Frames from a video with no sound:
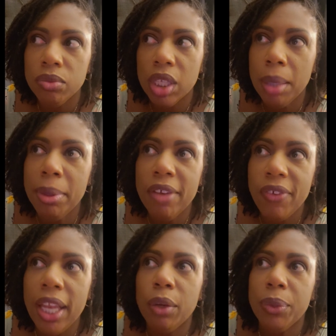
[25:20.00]
could be a
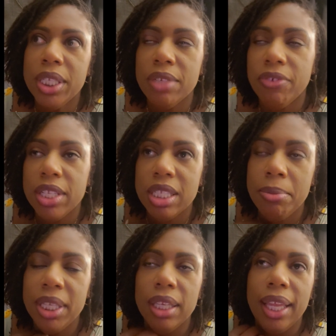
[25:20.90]
valid reason for us to
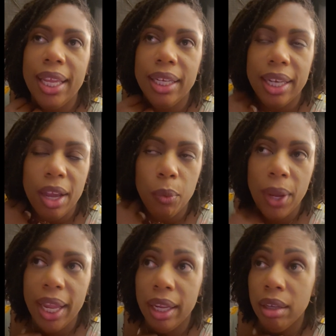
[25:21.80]
be delayed in that
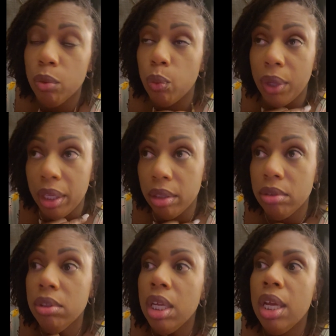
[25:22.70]
way?
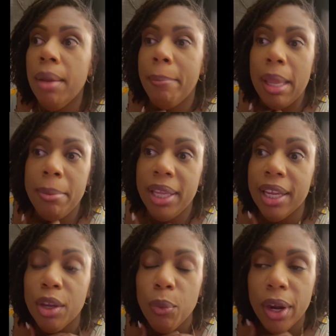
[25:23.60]
Well, maybe
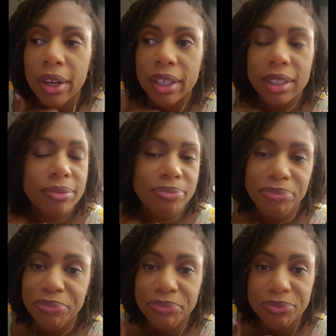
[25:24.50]
it could work.
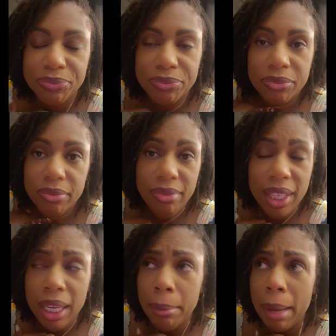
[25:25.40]

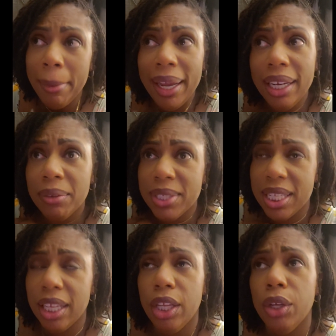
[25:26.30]
In my mind, I was
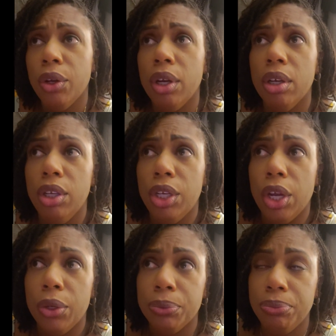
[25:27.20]
like, you
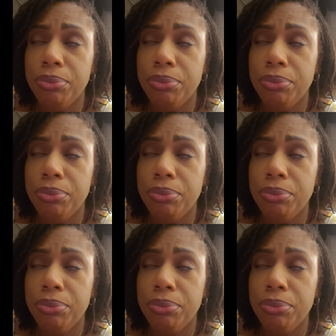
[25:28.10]
know,